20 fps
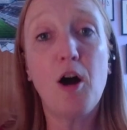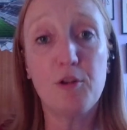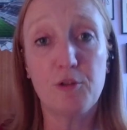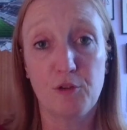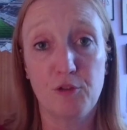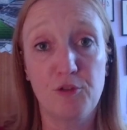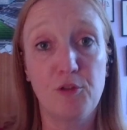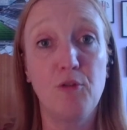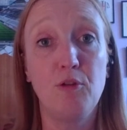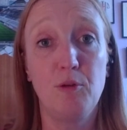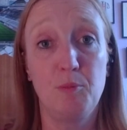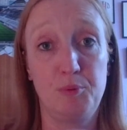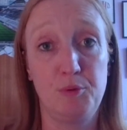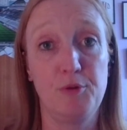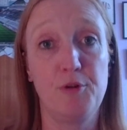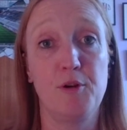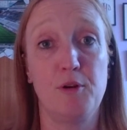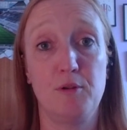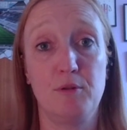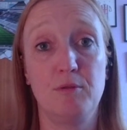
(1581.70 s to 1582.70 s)
and soul,
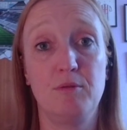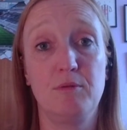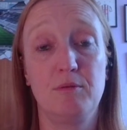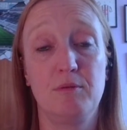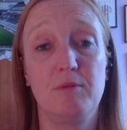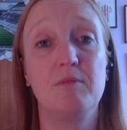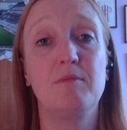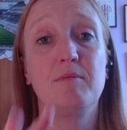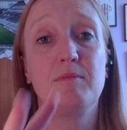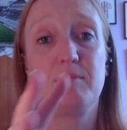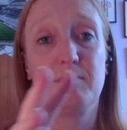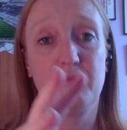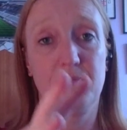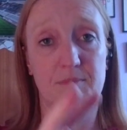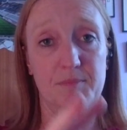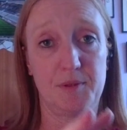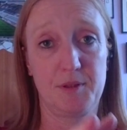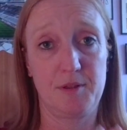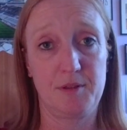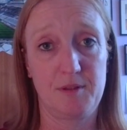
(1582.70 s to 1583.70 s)
Bruno,
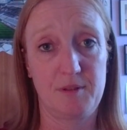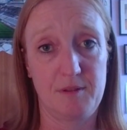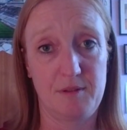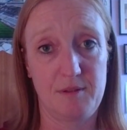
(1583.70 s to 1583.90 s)
but